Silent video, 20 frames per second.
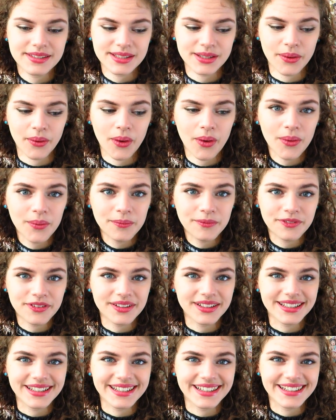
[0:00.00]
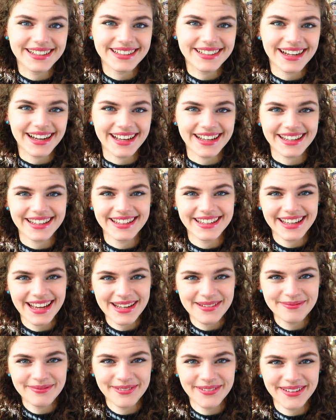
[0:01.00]
So hopefully I can
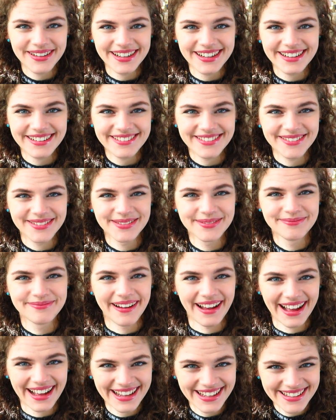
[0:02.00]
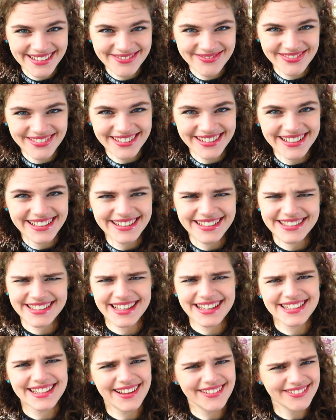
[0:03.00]
get more through buying more. Does
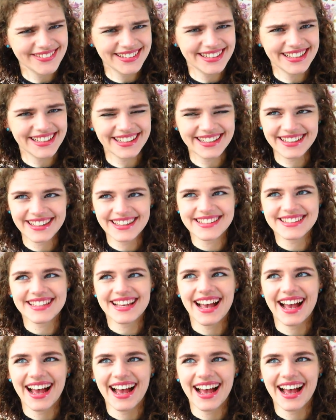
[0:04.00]
that sound ridiculous?